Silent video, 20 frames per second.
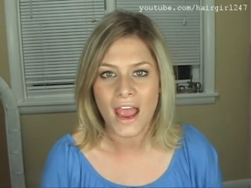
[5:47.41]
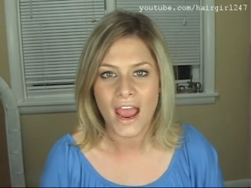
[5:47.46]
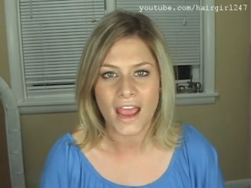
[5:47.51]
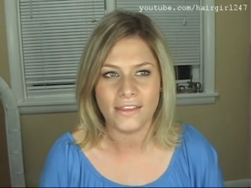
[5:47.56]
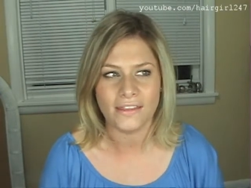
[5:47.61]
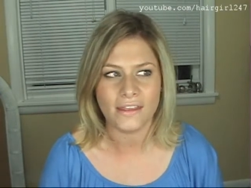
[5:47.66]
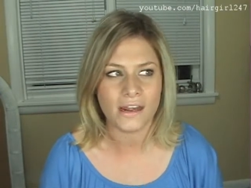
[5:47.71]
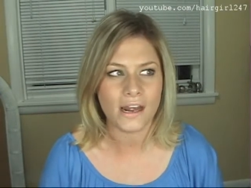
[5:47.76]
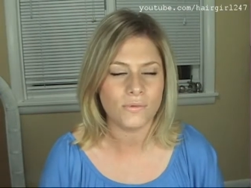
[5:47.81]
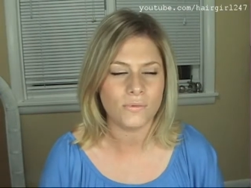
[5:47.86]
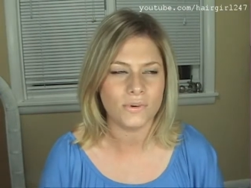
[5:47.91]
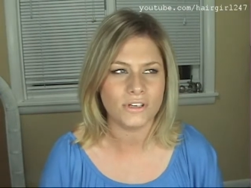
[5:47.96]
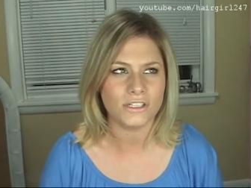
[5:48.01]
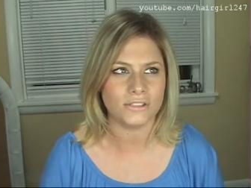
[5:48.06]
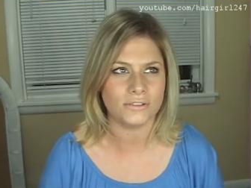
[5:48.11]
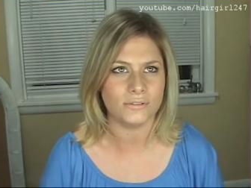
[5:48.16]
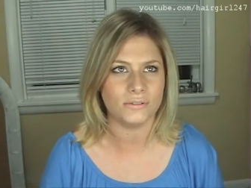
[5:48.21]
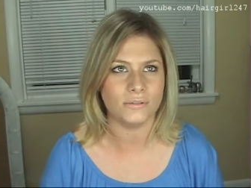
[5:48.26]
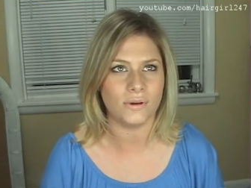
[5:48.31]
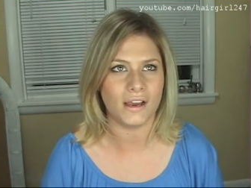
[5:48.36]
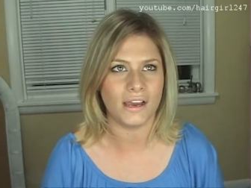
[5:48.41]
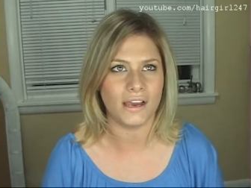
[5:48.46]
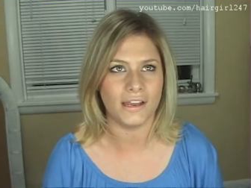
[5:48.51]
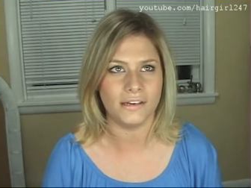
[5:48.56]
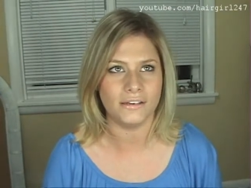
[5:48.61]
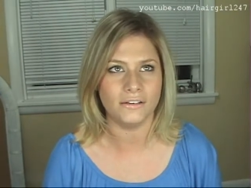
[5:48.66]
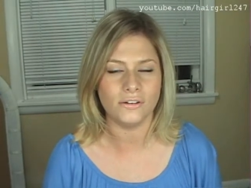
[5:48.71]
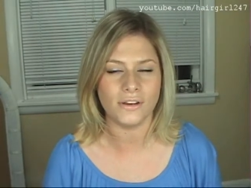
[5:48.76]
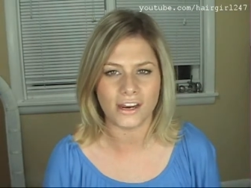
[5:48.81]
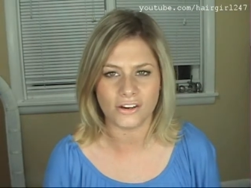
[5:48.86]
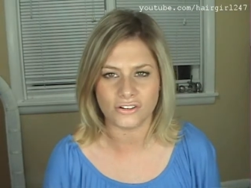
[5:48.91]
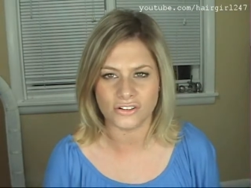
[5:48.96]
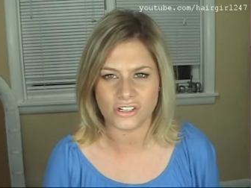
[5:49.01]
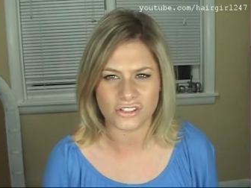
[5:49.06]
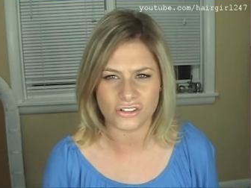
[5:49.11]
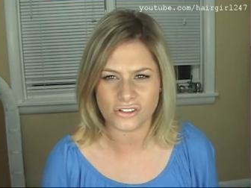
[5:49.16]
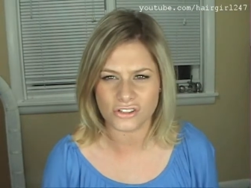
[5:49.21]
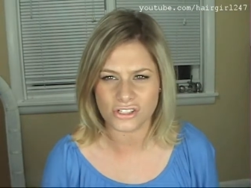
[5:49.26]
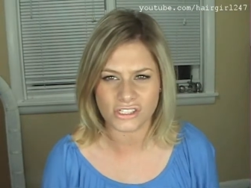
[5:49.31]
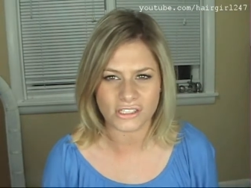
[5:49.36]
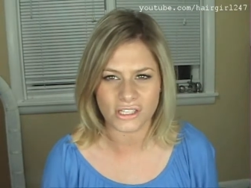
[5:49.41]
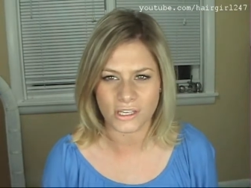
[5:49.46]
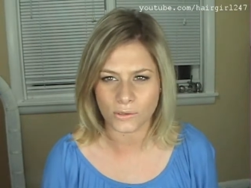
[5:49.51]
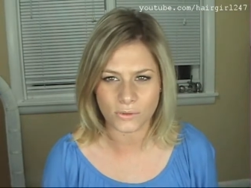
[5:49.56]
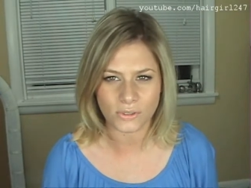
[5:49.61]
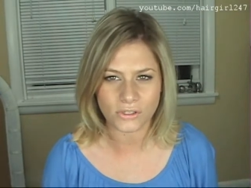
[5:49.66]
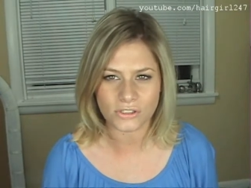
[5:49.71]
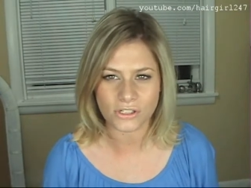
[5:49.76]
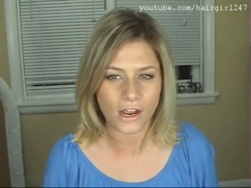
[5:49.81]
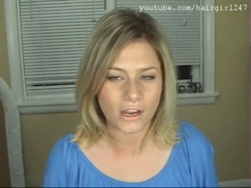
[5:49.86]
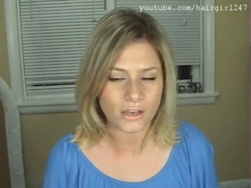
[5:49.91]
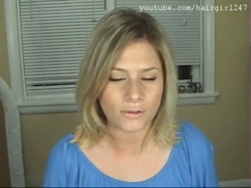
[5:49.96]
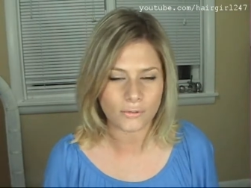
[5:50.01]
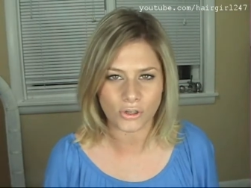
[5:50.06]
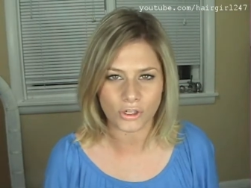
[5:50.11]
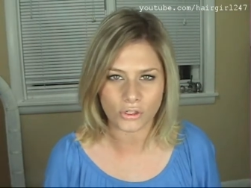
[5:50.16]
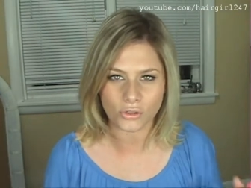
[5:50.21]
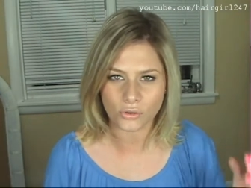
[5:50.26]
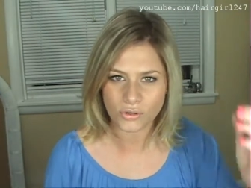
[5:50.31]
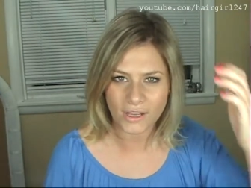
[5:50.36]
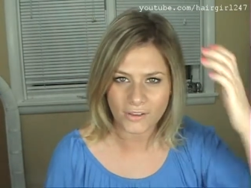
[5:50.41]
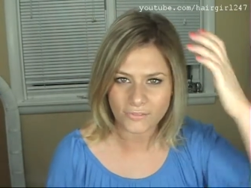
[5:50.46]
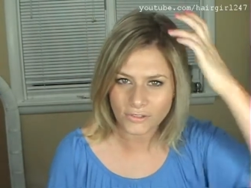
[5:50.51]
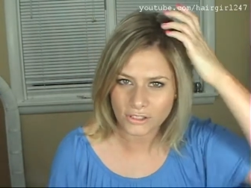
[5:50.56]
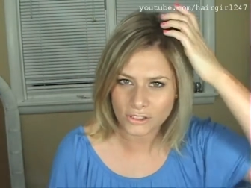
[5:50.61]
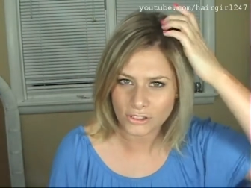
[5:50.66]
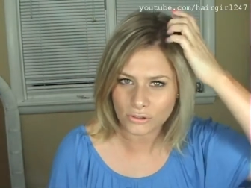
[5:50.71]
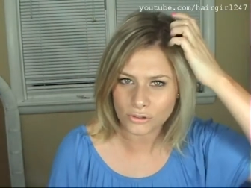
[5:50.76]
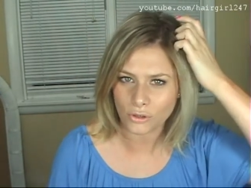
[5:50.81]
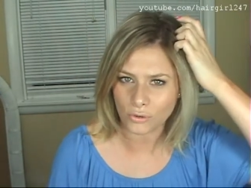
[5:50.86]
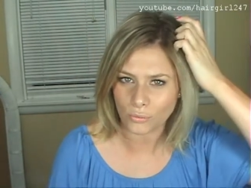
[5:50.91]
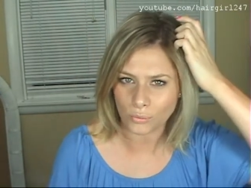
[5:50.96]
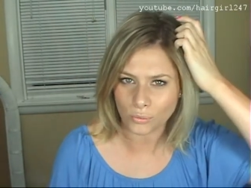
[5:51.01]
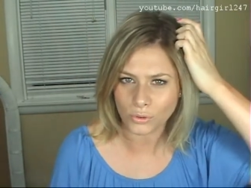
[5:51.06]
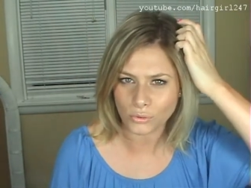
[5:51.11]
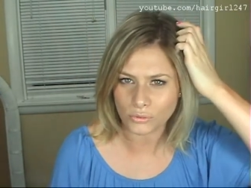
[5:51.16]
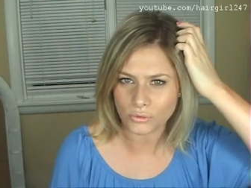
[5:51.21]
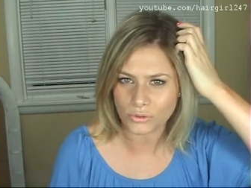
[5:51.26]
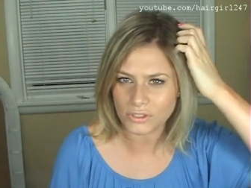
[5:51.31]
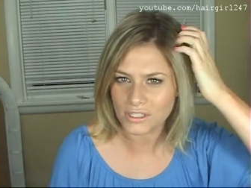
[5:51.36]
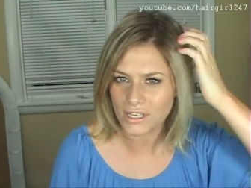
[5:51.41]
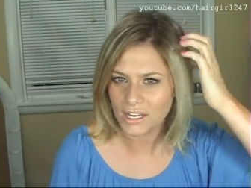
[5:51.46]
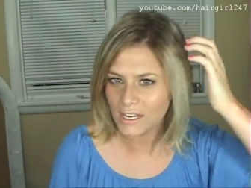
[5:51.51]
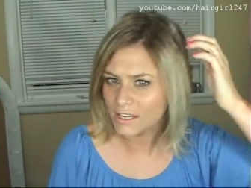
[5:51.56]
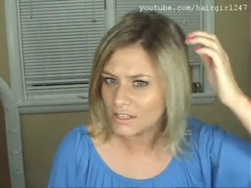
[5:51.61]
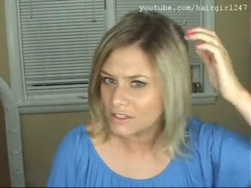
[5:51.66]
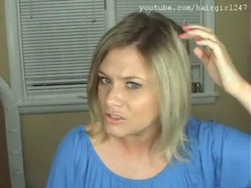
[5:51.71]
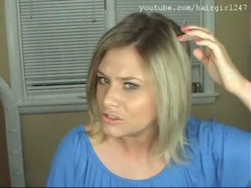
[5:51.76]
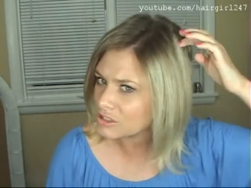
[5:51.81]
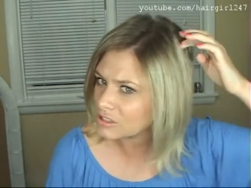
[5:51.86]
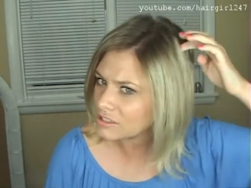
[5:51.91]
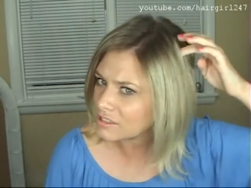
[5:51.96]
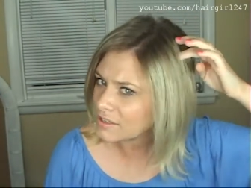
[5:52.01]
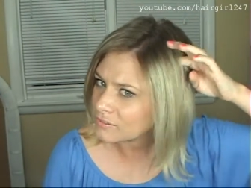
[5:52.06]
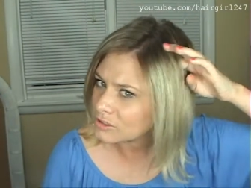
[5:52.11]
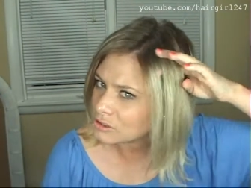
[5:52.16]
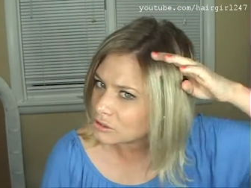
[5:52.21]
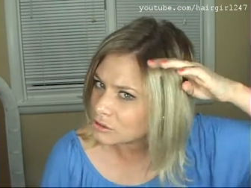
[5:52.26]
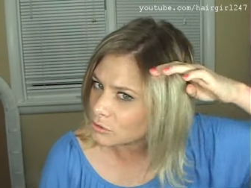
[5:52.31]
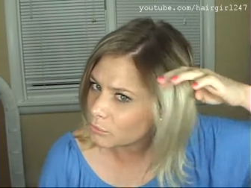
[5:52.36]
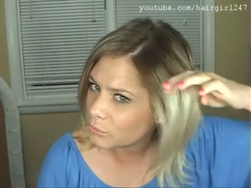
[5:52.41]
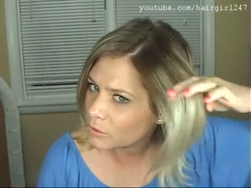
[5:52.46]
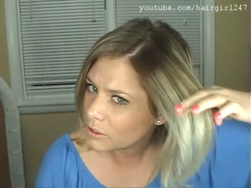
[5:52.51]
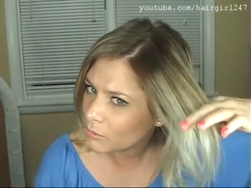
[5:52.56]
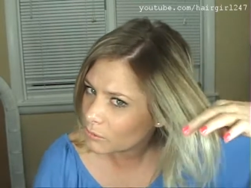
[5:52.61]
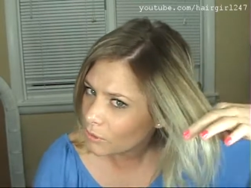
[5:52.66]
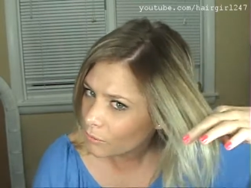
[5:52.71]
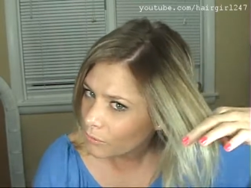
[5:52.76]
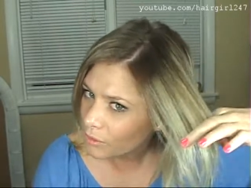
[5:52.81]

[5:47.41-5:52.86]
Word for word: And then I went to a new hairdresser and she's like, what are you talking about? You only have to do your roots. You just have to do the regrowth.